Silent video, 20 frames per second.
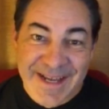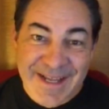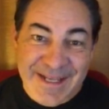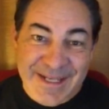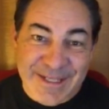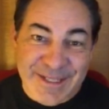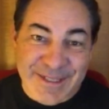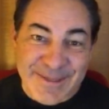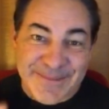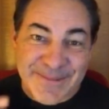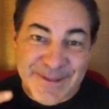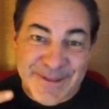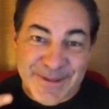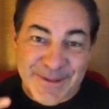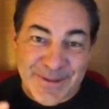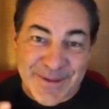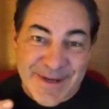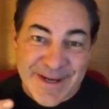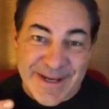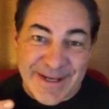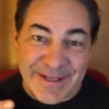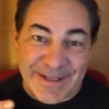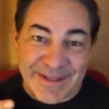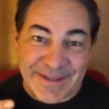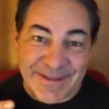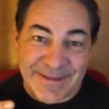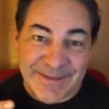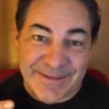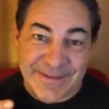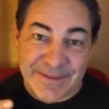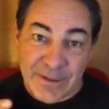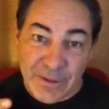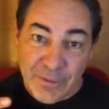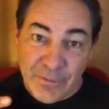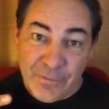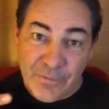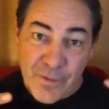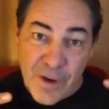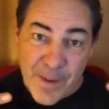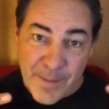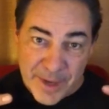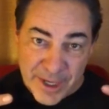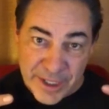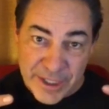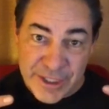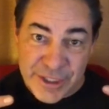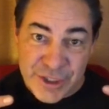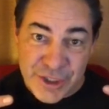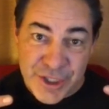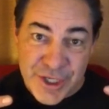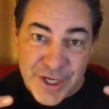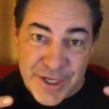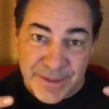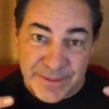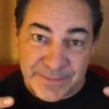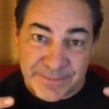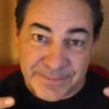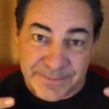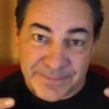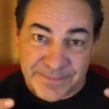This has been 3 from Uncle G